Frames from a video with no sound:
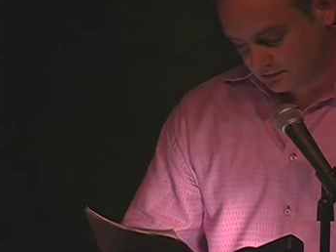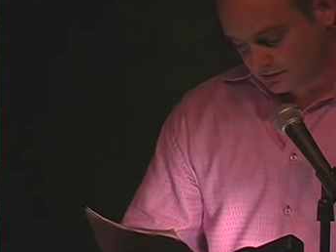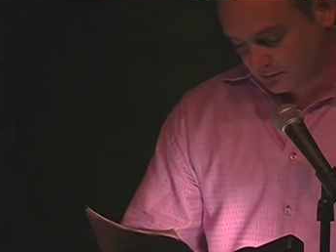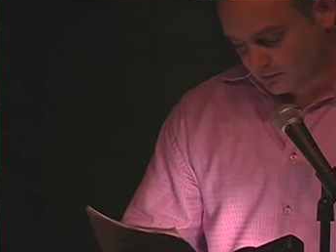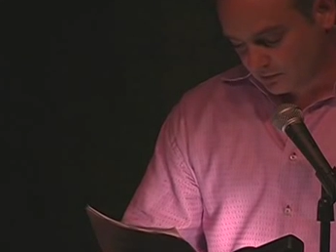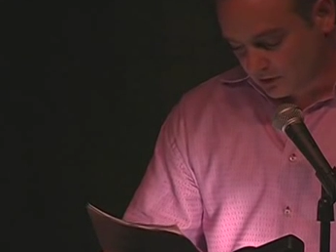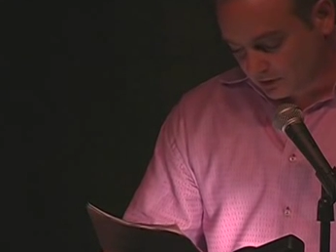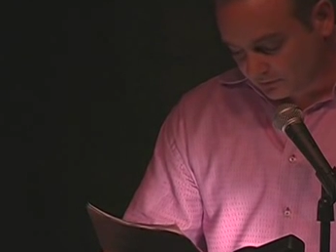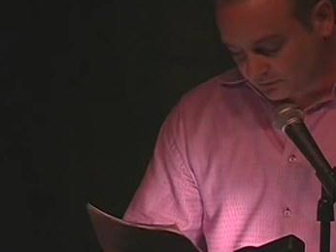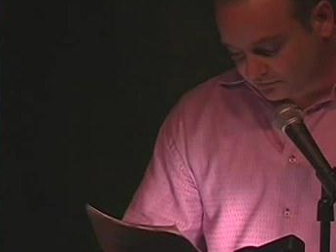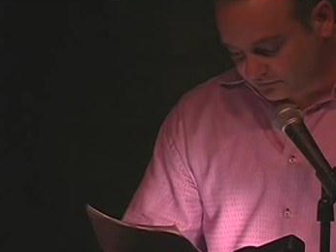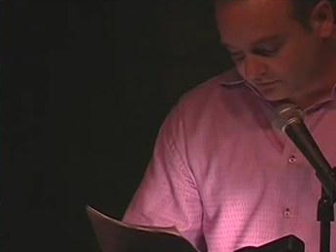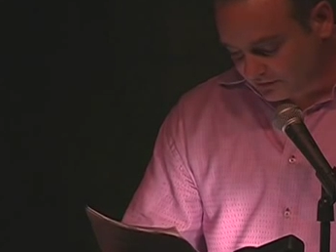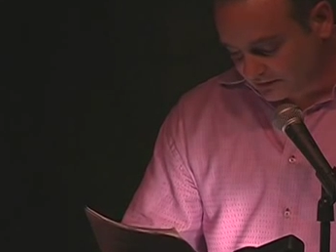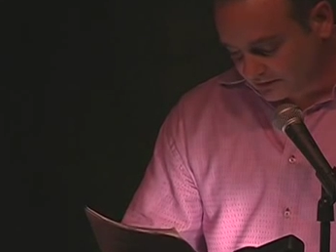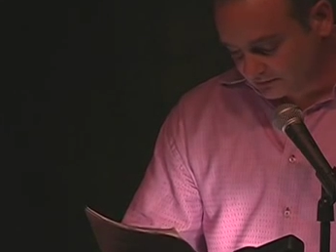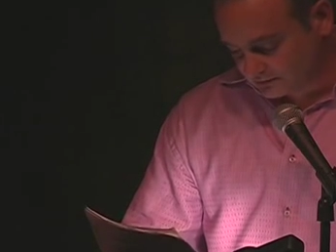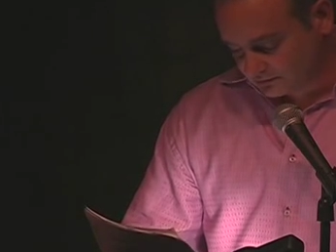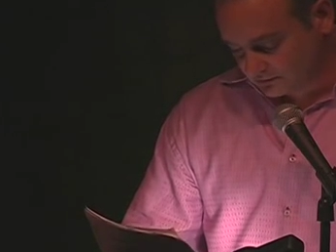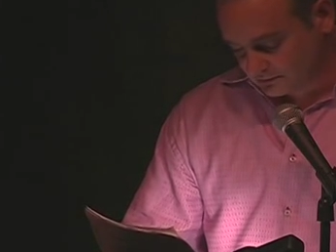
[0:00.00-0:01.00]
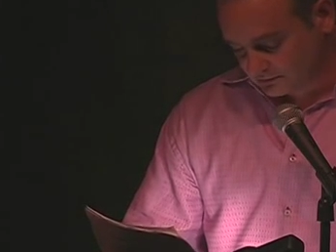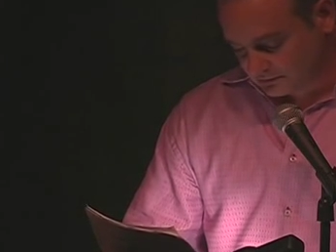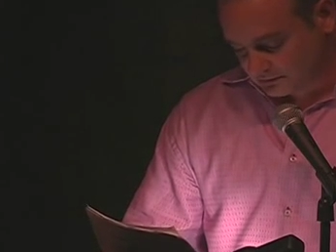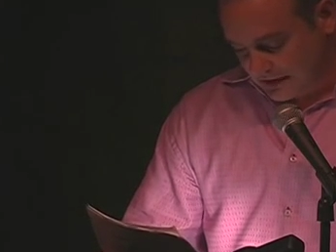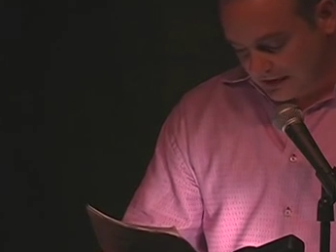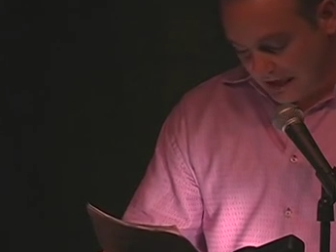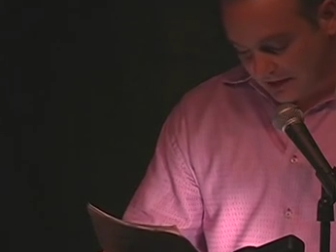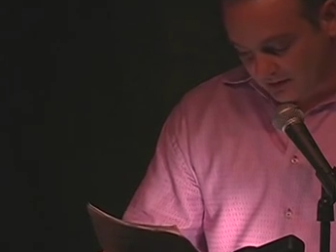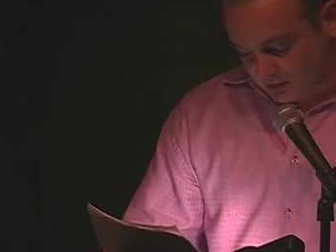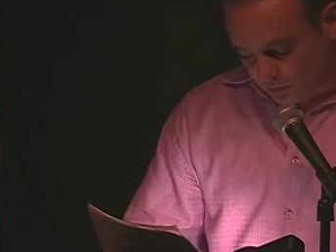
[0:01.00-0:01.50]
when all of a sudden,
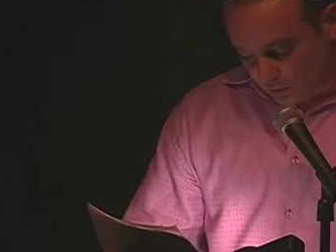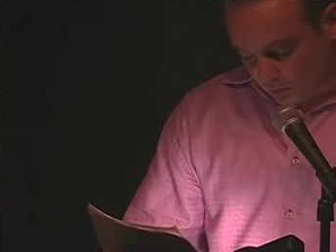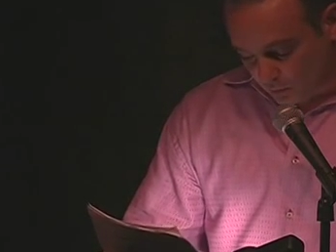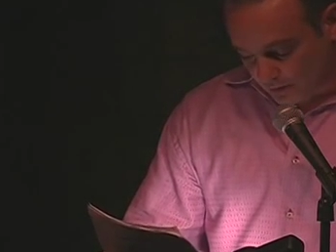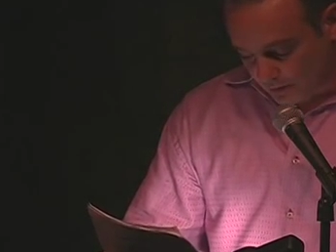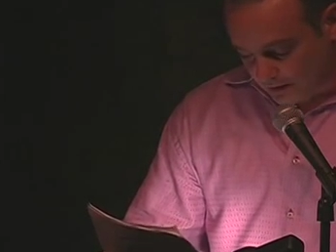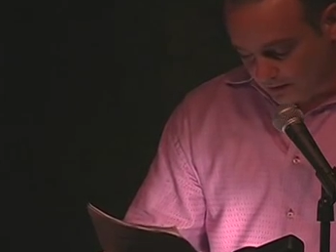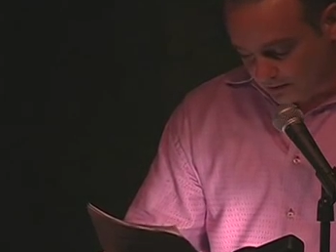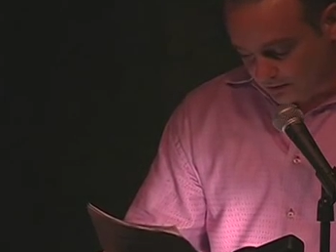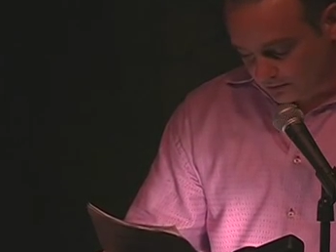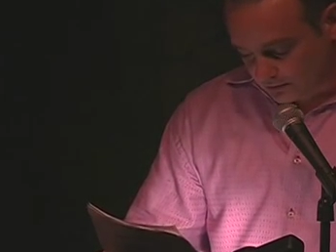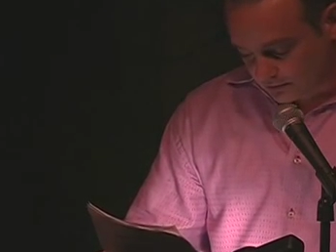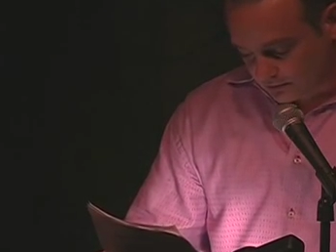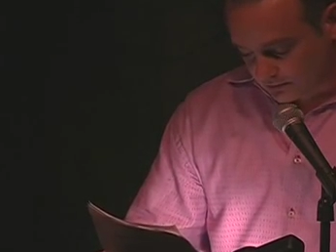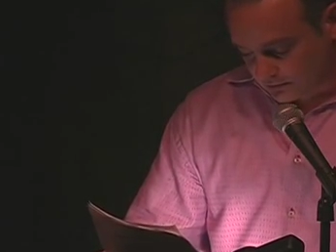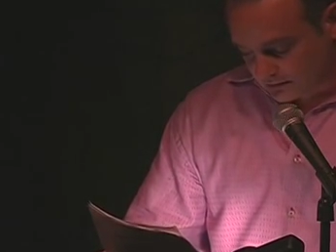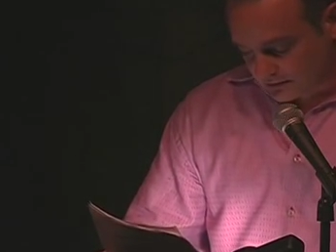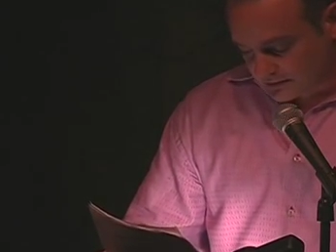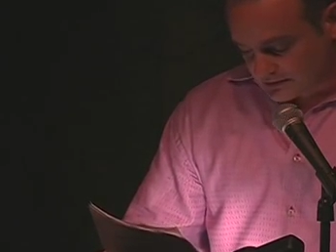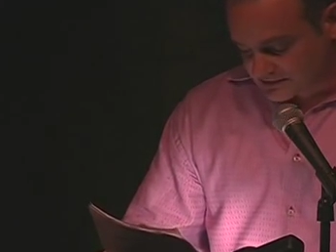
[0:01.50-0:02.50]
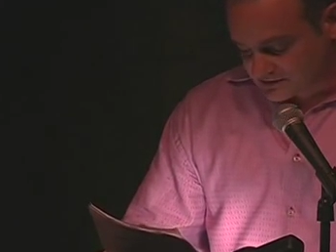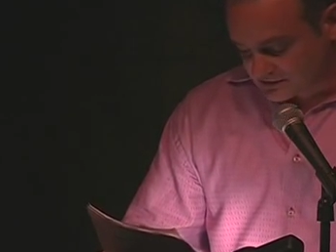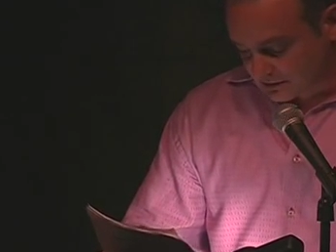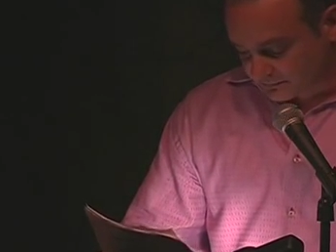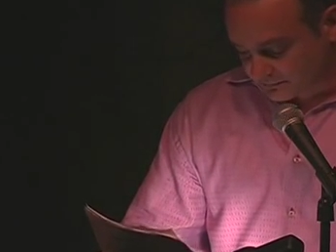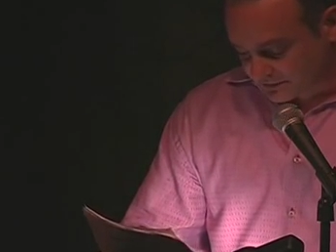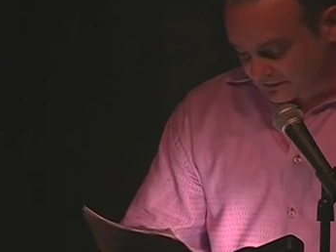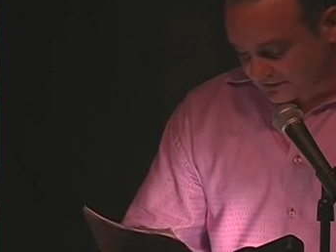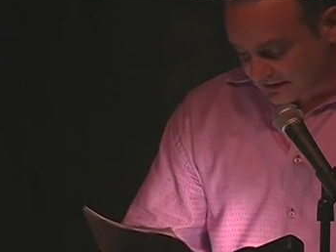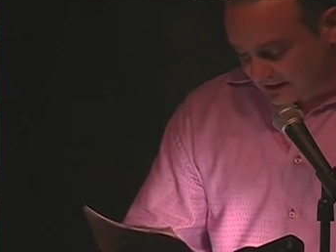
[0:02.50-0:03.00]
out of nowhere,
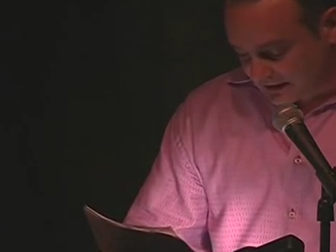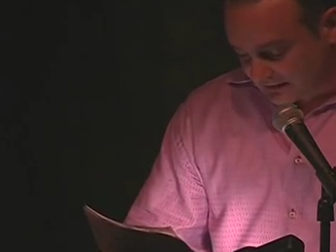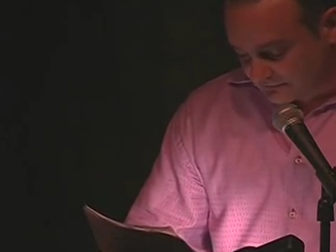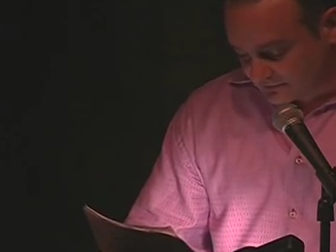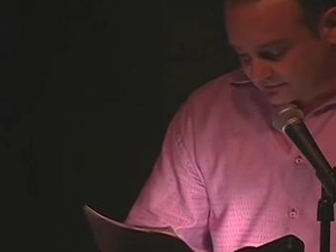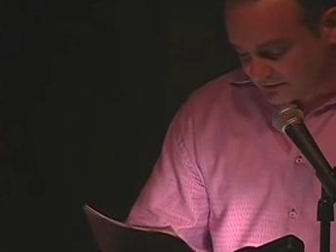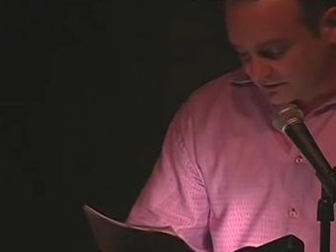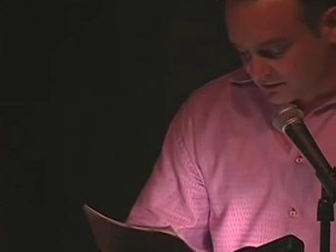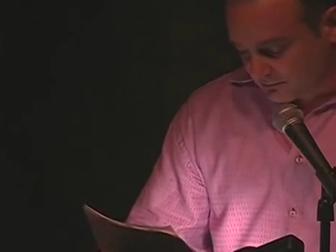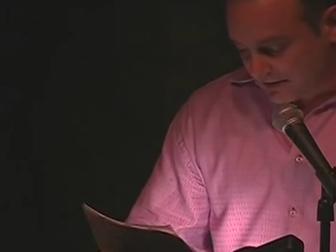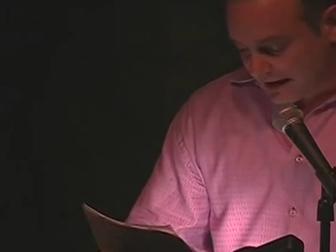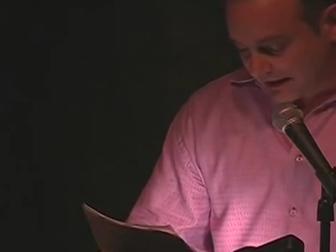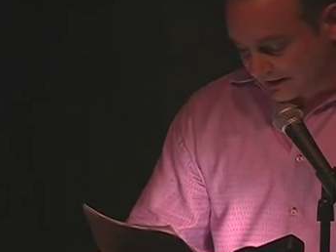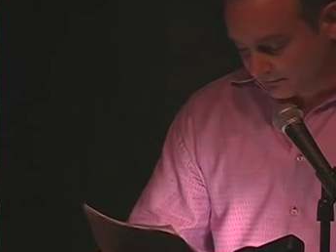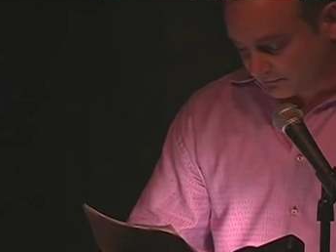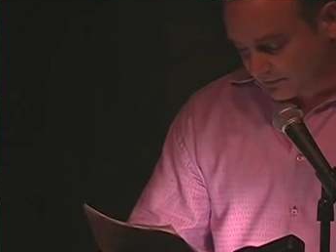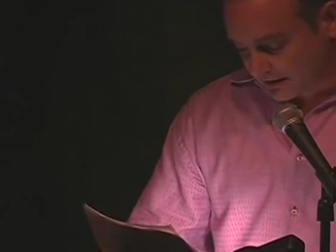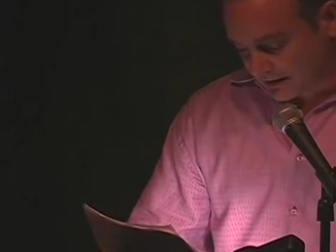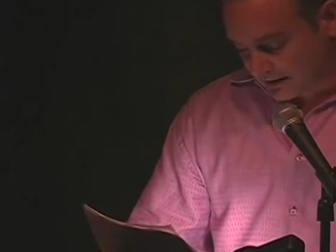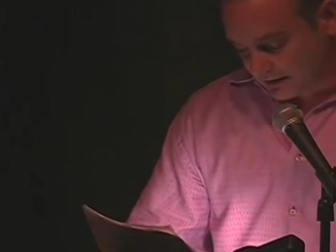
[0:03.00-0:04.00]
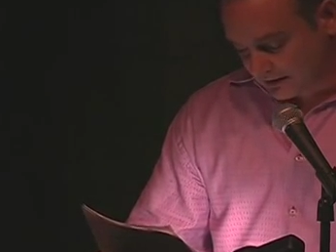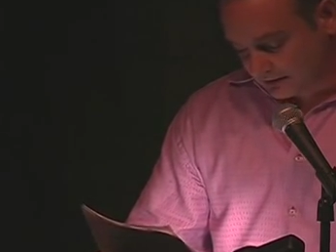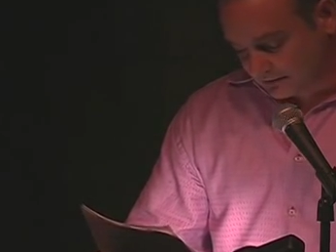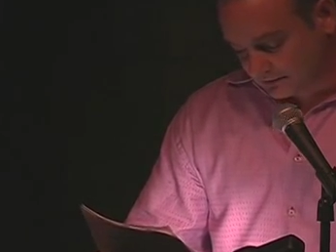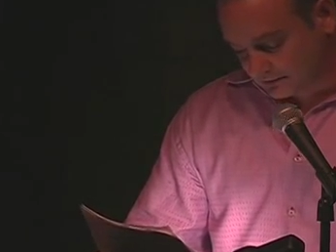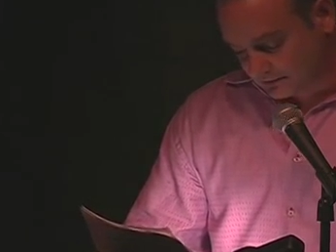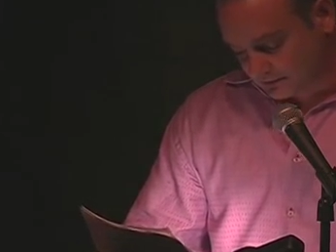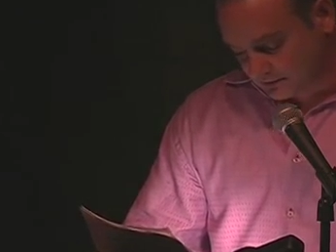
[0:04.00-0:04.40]
something caved in the back of my head.